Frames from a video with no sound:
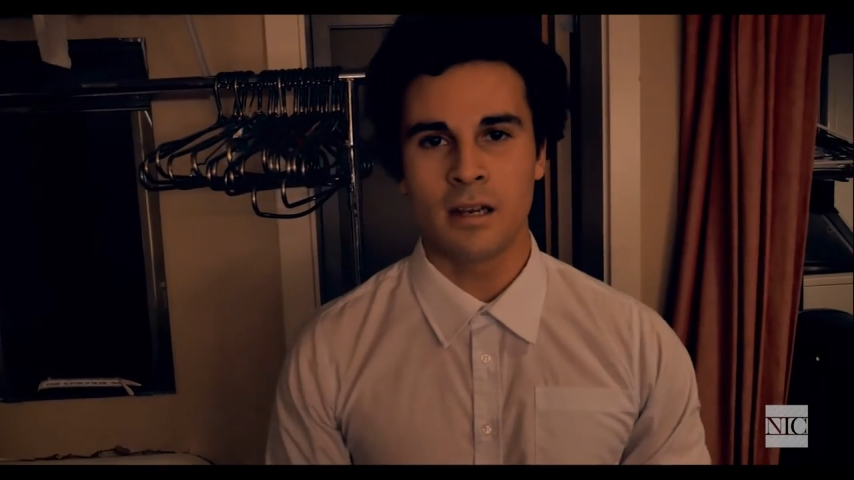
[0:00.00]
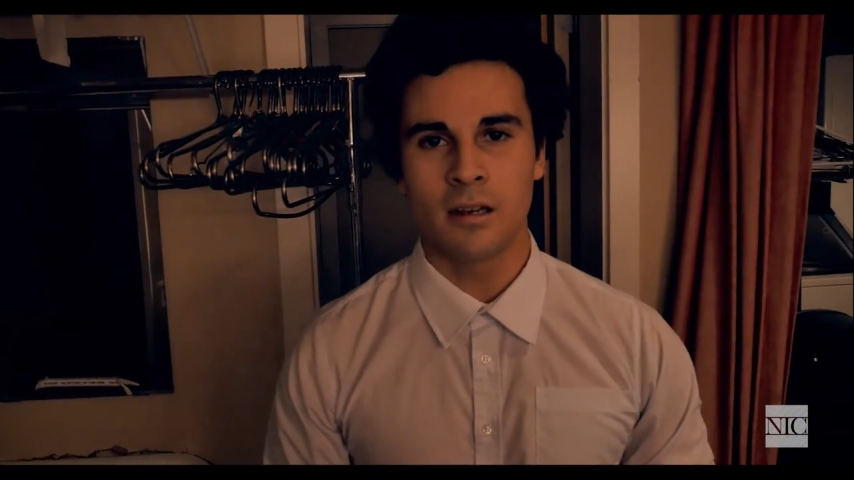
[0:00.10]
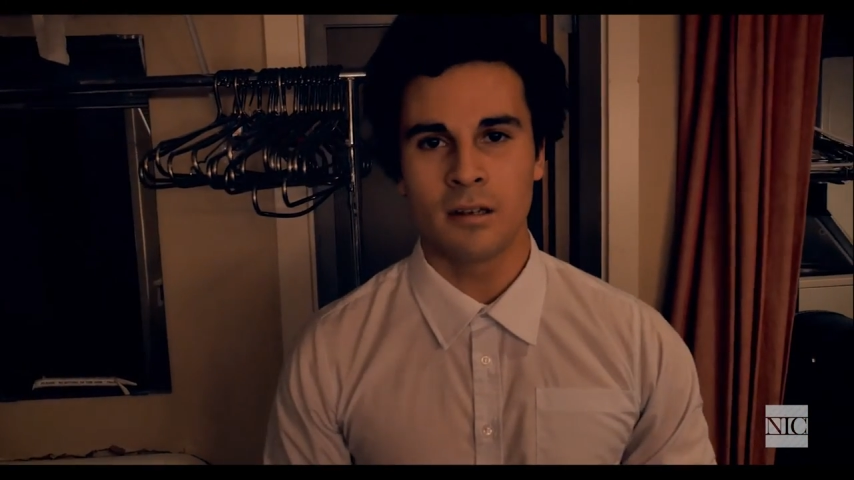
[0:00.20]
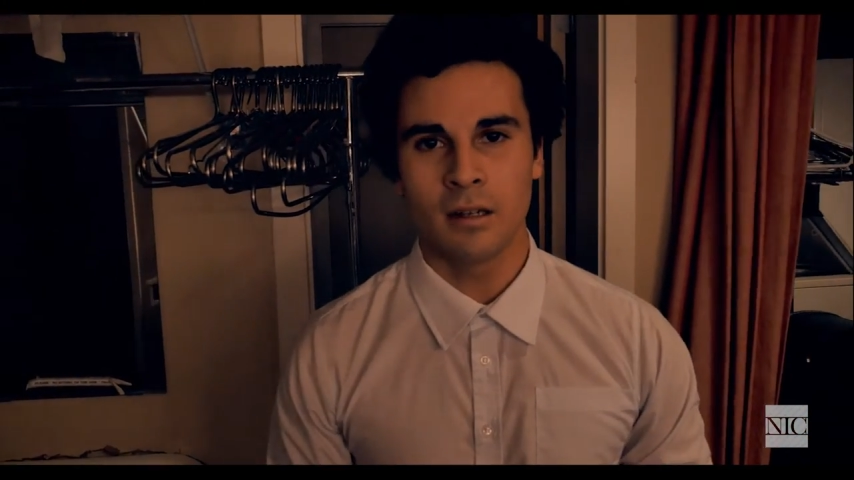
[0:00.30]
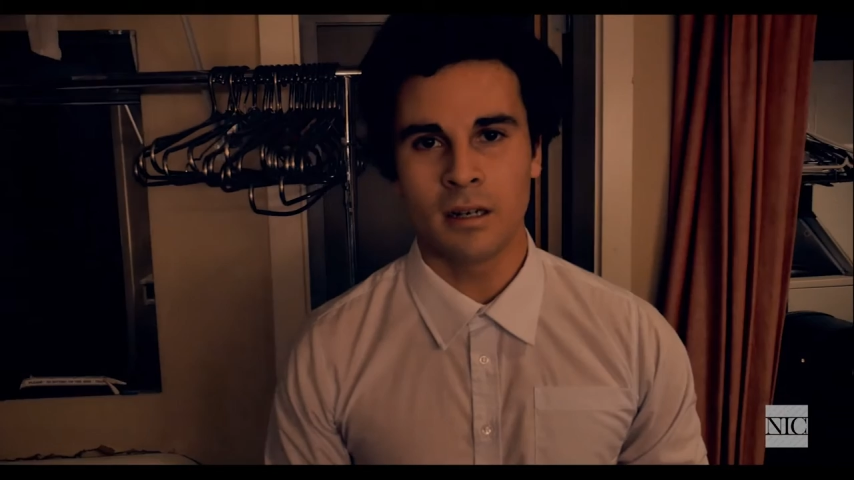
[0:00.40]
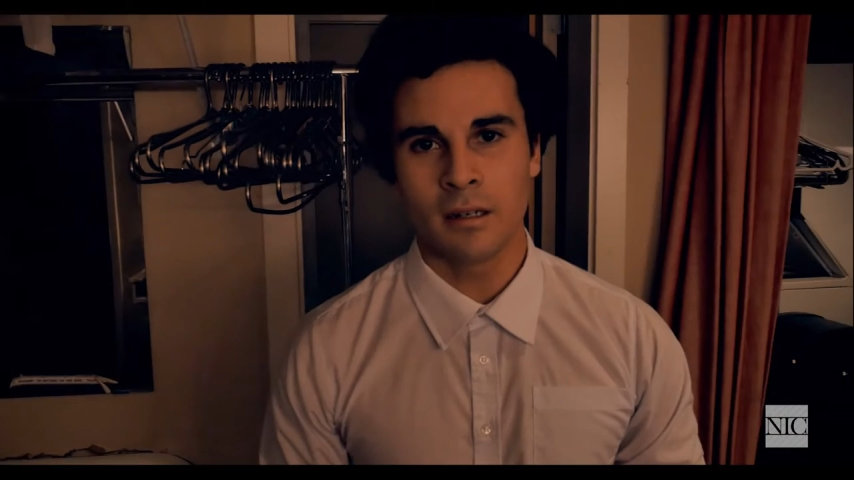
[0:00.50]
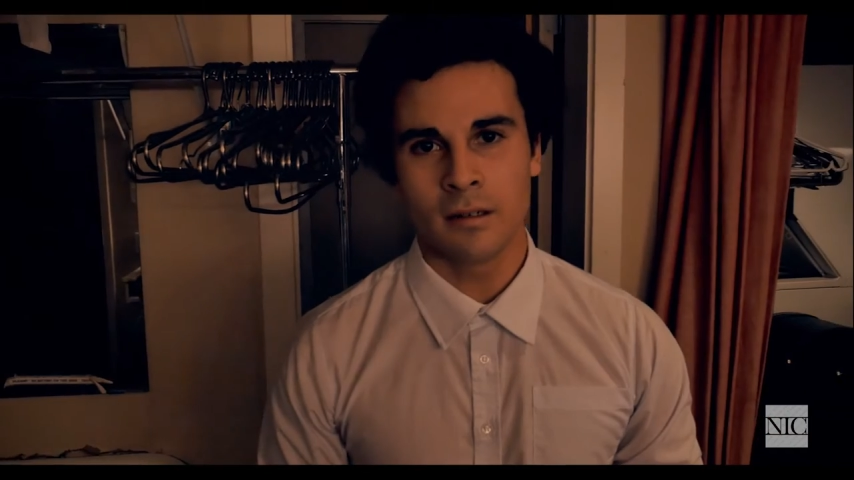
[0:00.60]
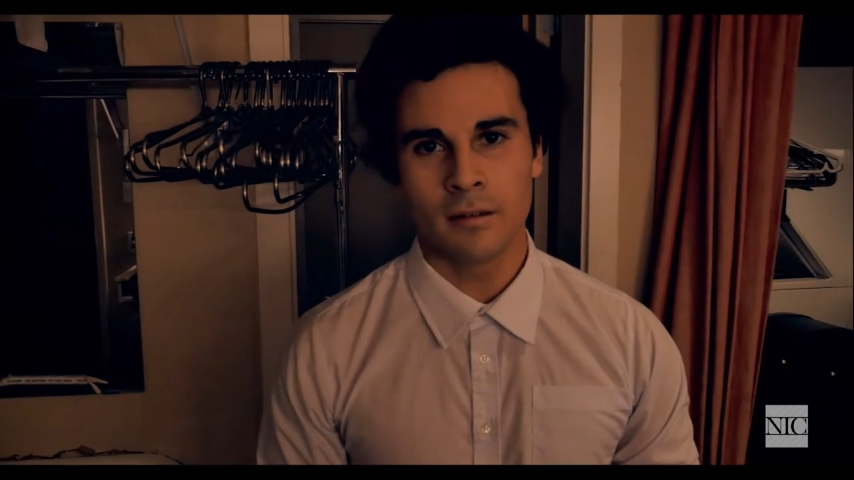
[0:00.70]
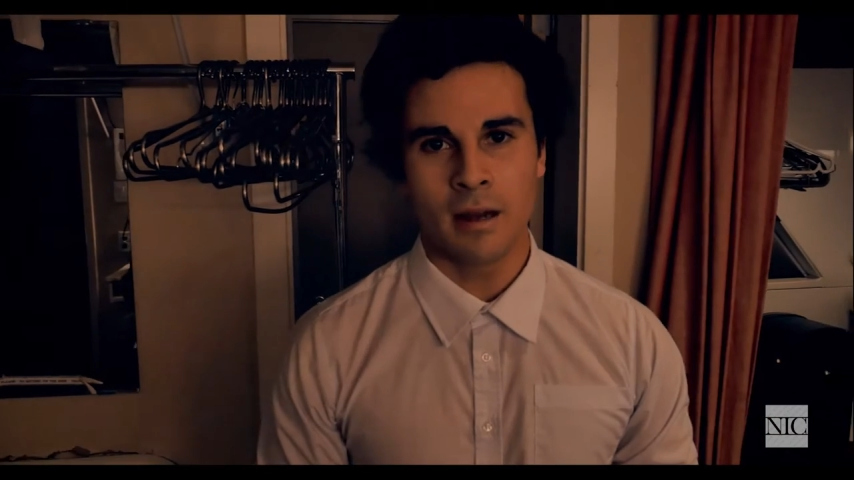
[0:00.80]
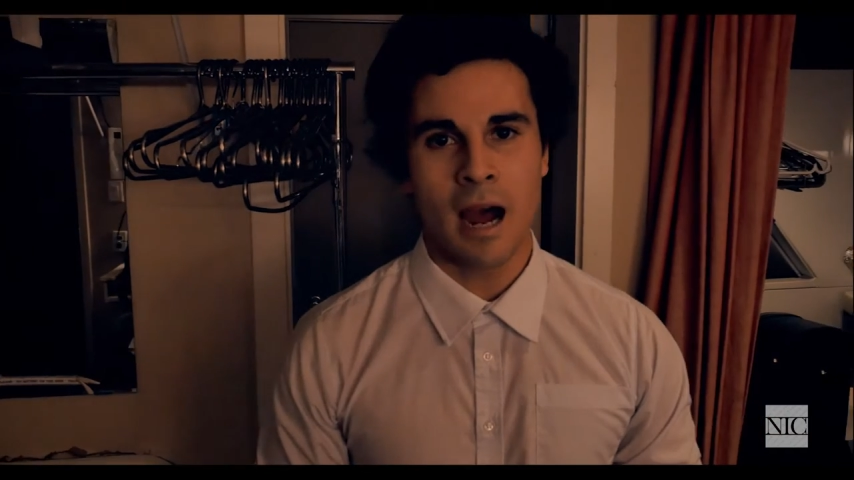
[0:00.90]
uh
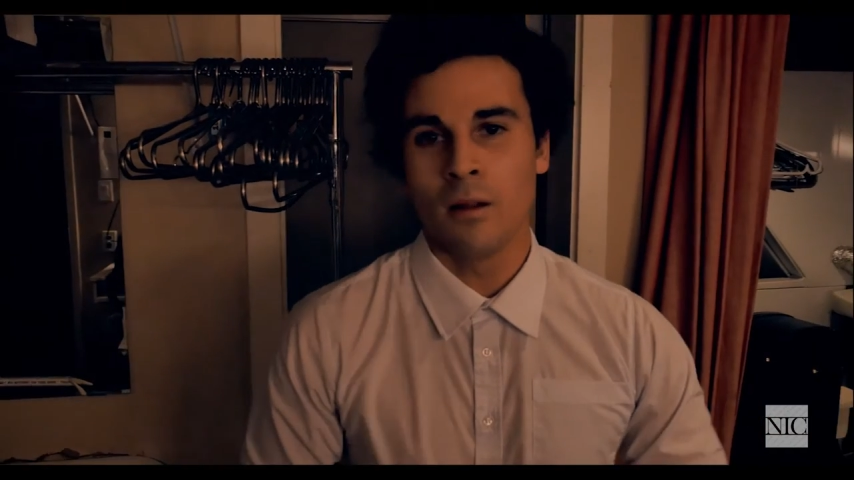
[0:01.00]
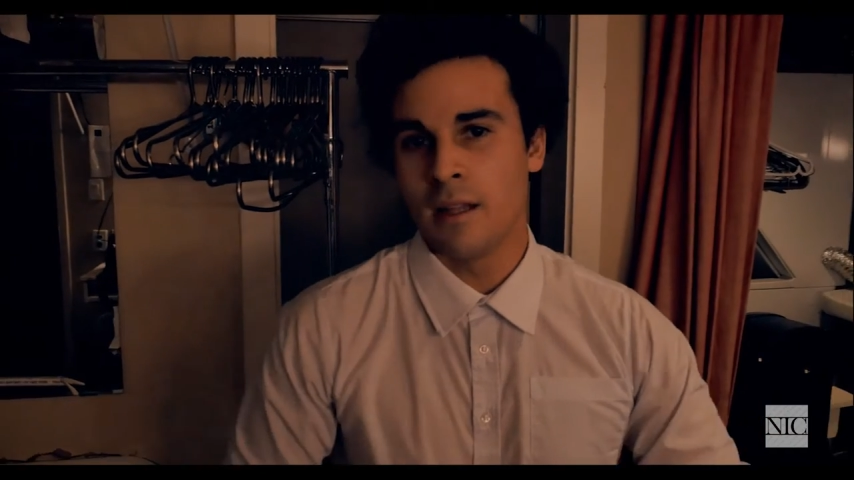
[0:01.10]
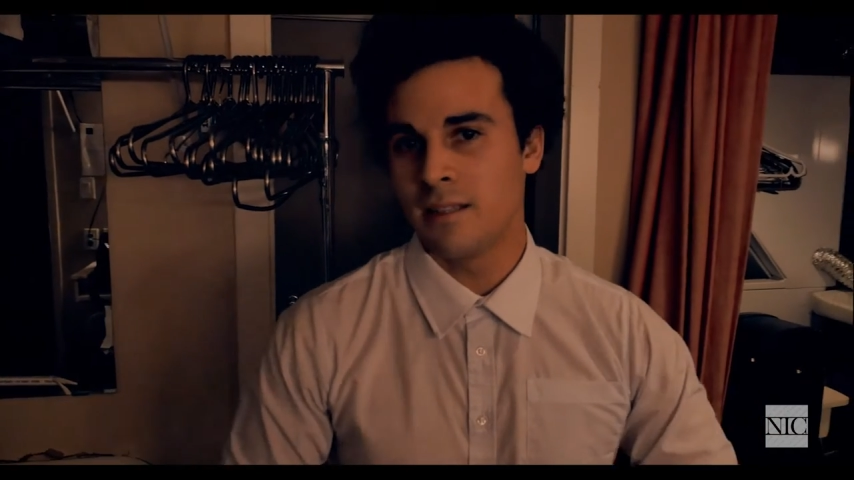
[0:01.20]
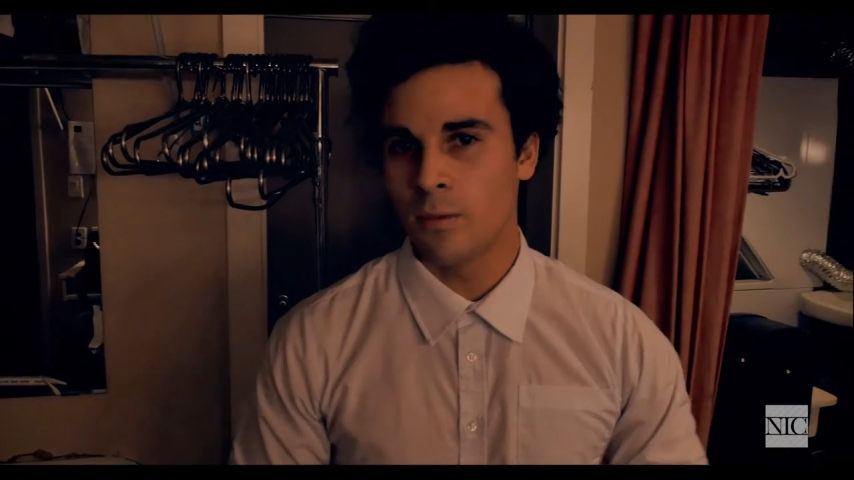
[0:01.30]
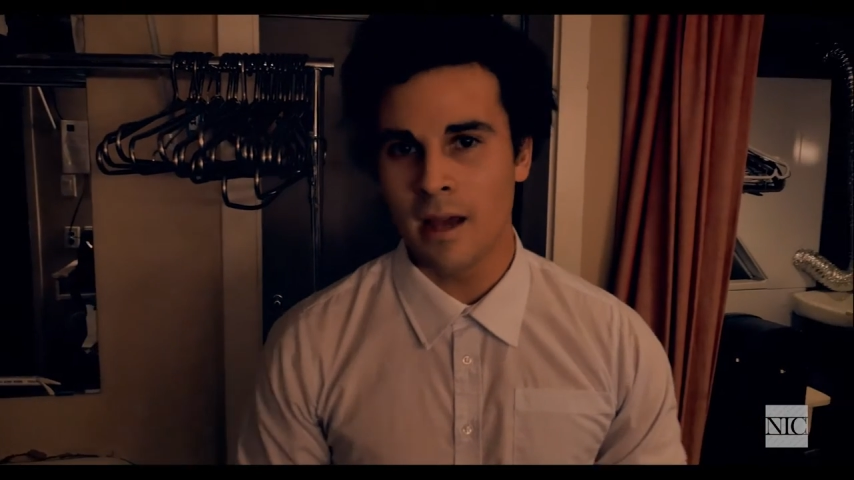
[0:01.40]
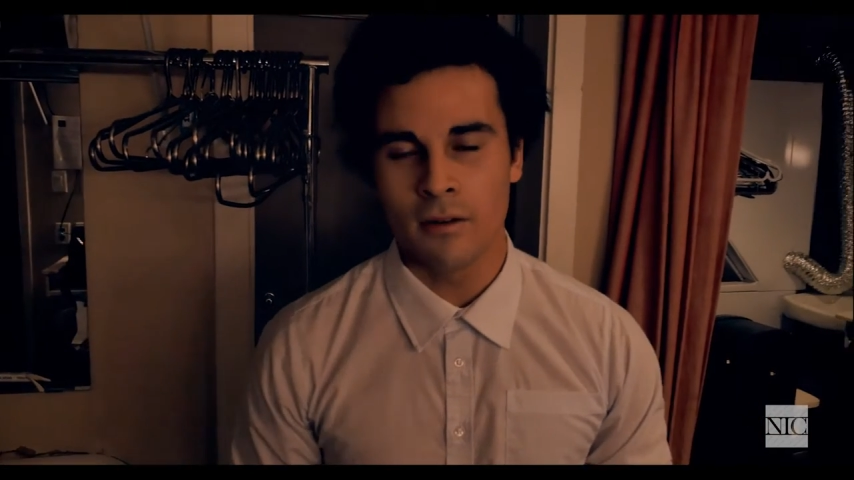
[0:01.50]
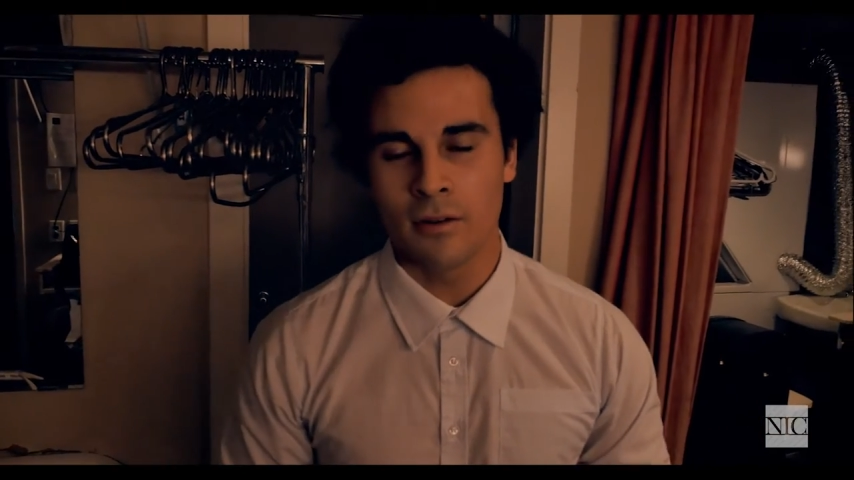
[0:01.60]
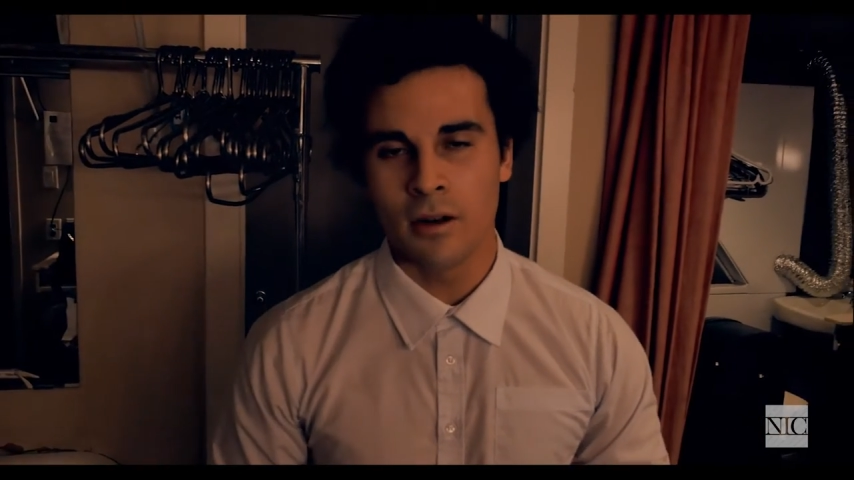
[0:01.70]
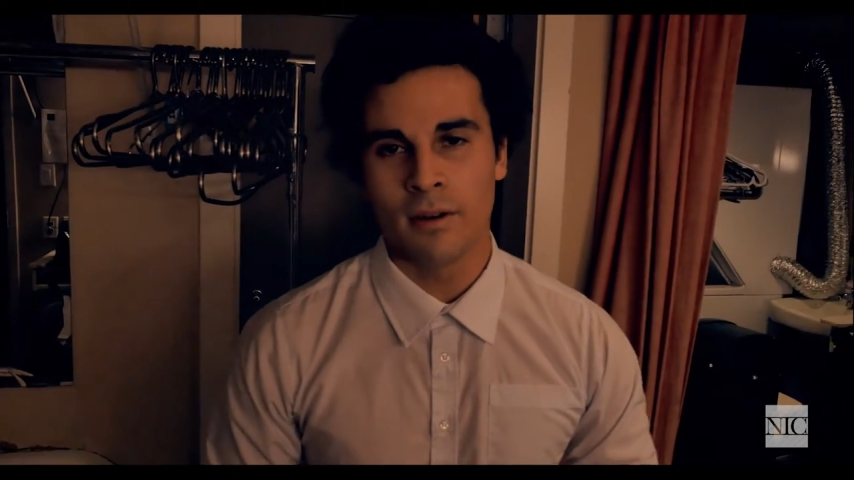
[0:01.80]
outlets that we have here in